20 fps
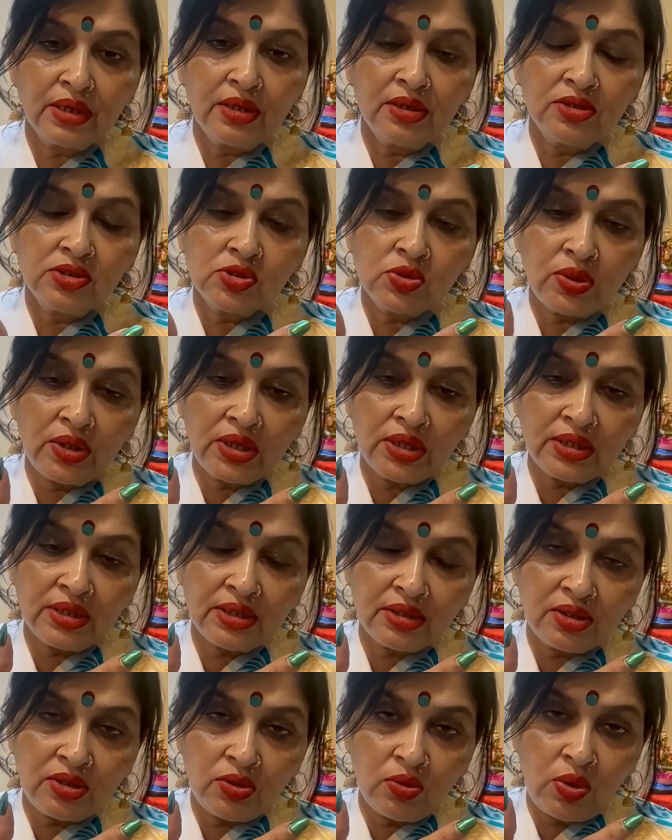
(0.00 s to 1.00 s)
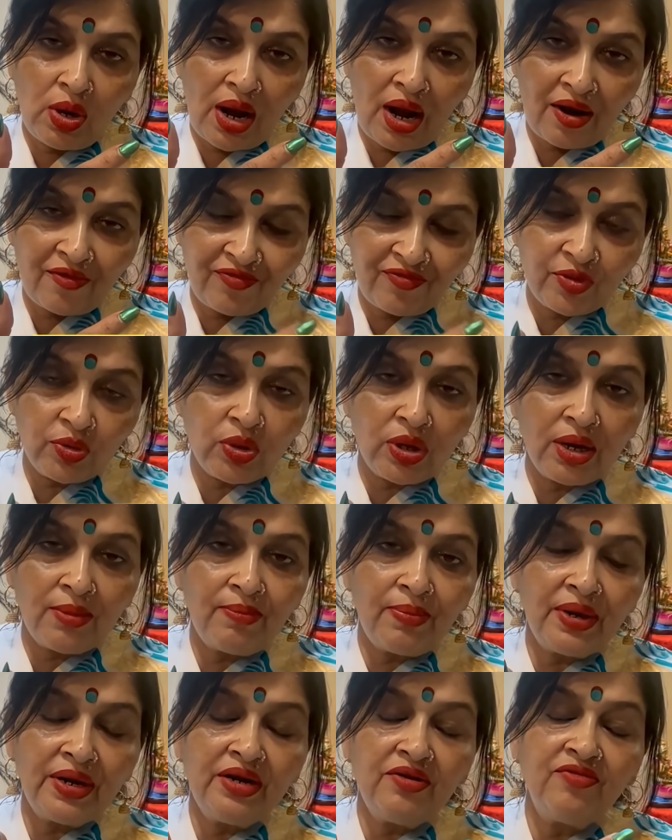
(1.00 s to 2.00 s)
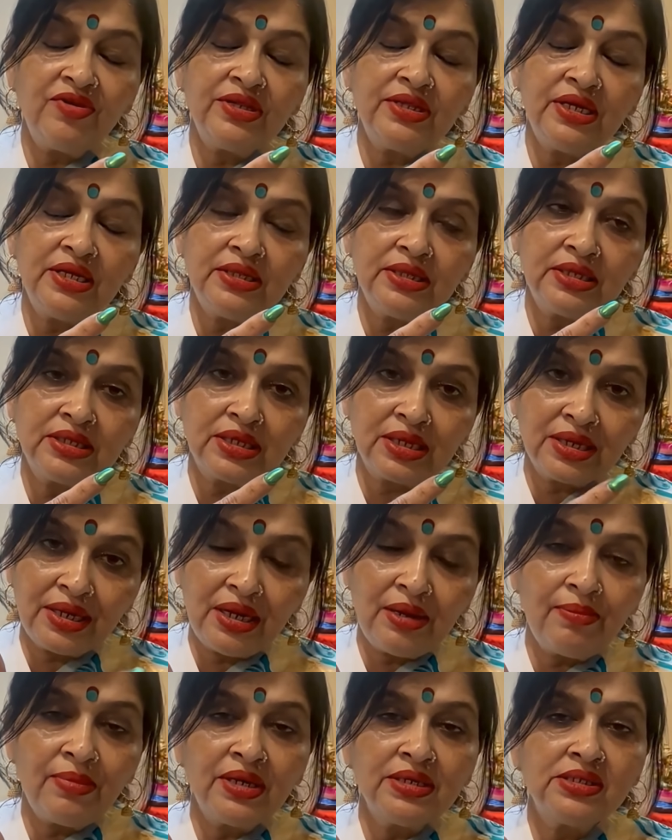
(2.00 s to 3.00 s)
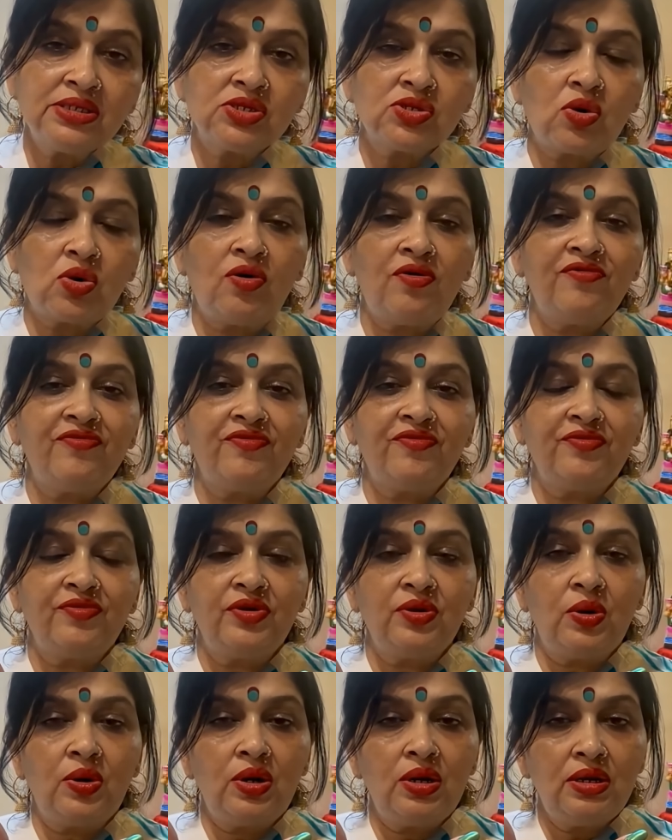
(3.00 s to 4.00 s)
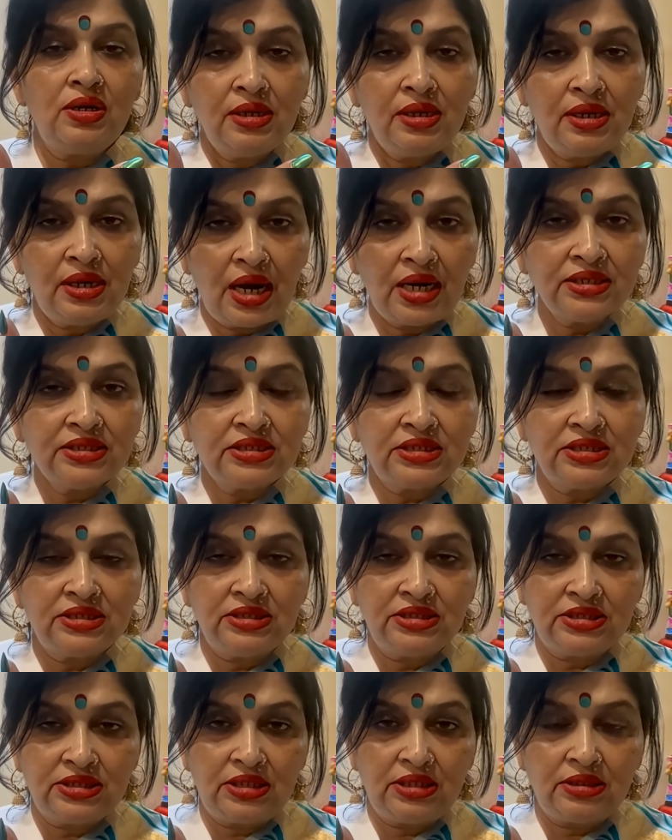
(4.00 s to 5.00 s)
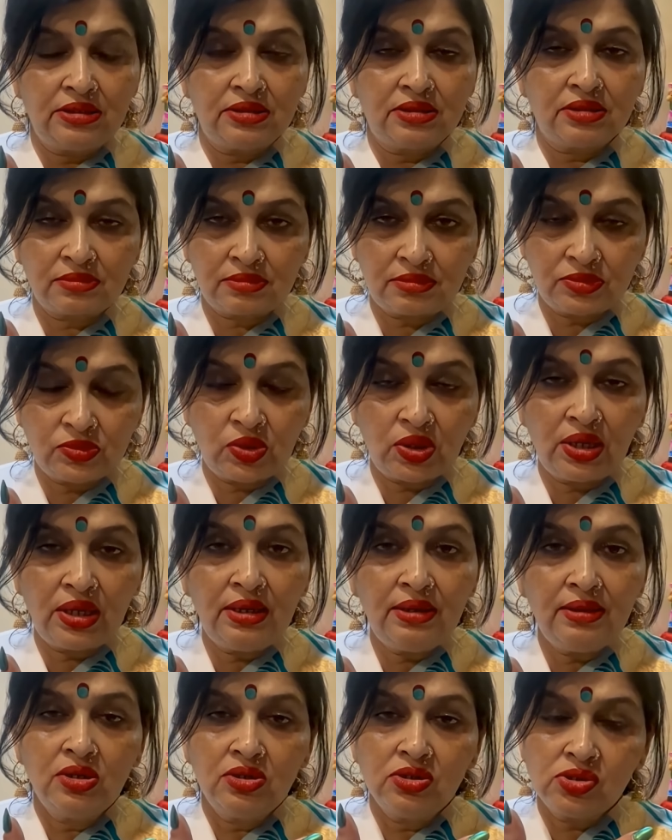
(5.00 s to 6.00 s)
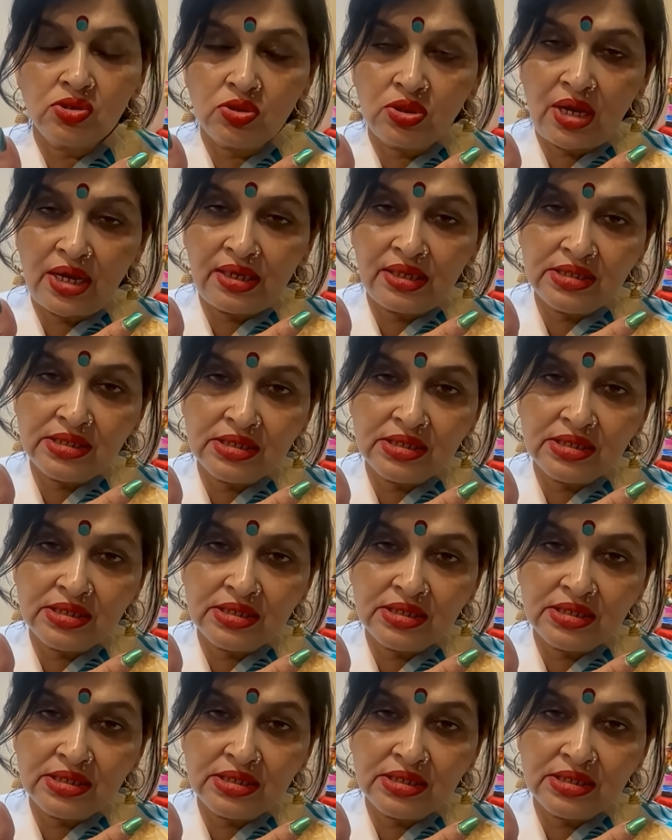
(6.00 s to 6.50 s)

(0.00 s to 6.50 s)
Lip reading: So you have to complain within 3 months of your last incident. Okay. So that is